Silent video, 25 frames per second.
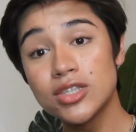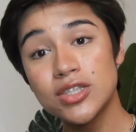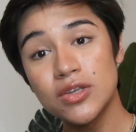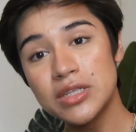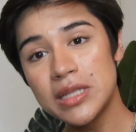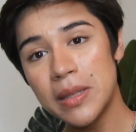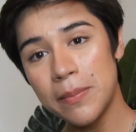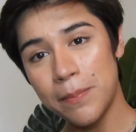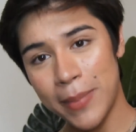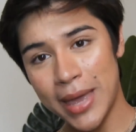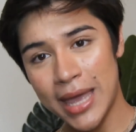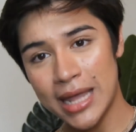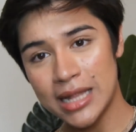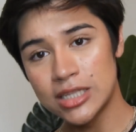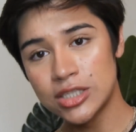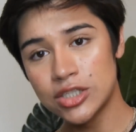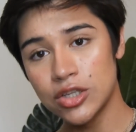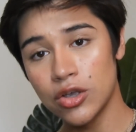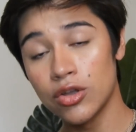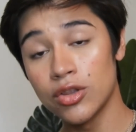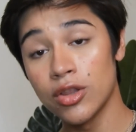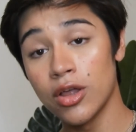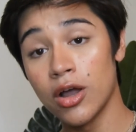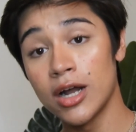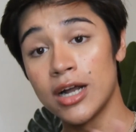depends
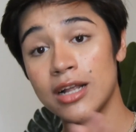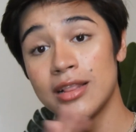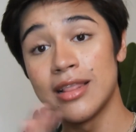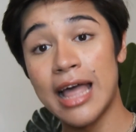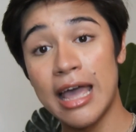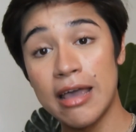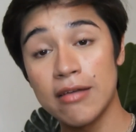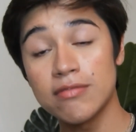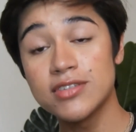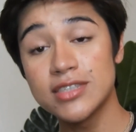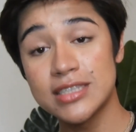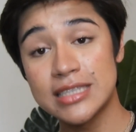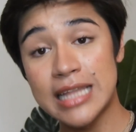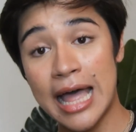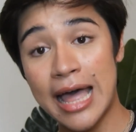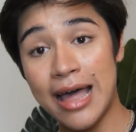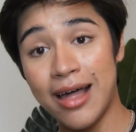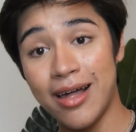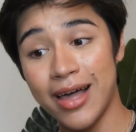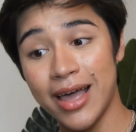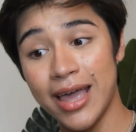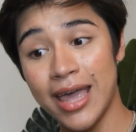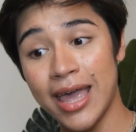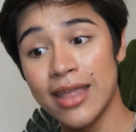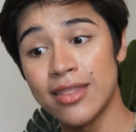on our
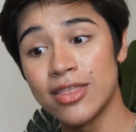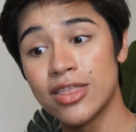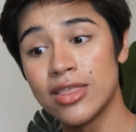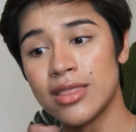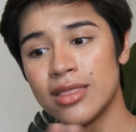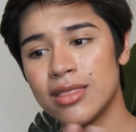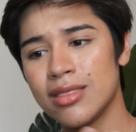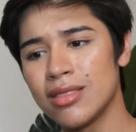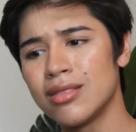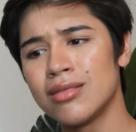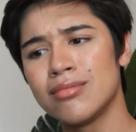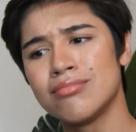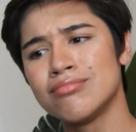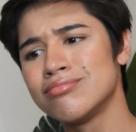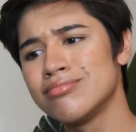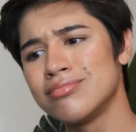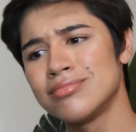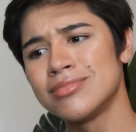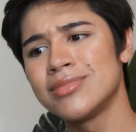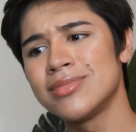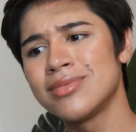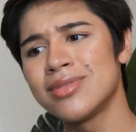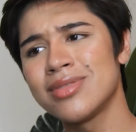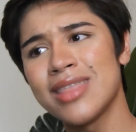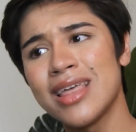lifestyle and
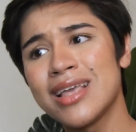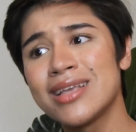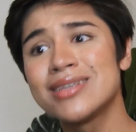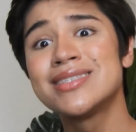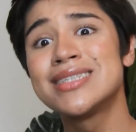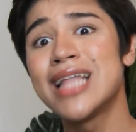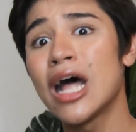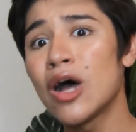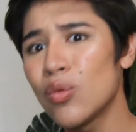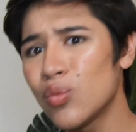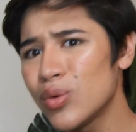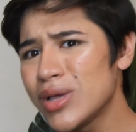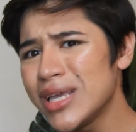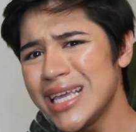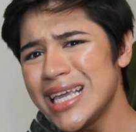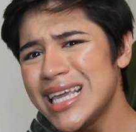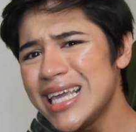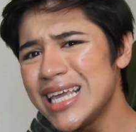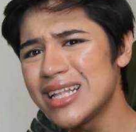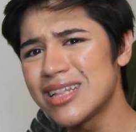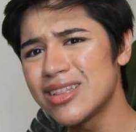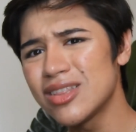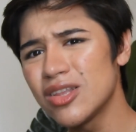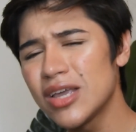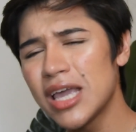things that we
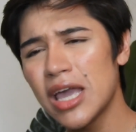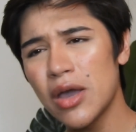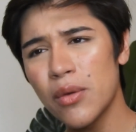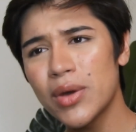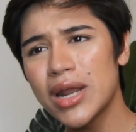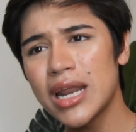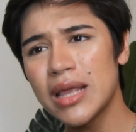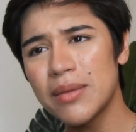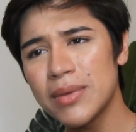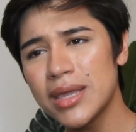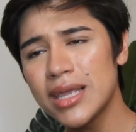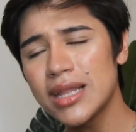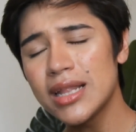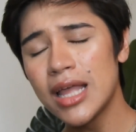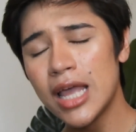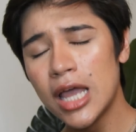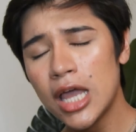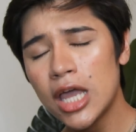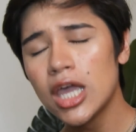eat. You get what I mean?